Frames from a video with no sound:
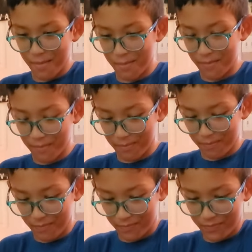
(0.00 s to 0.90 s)

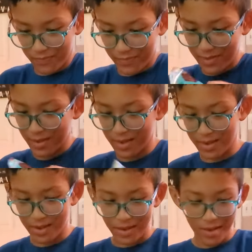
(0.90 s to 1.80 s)

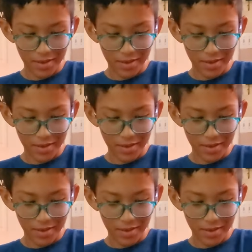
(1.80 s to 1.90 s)
Nobody speaks.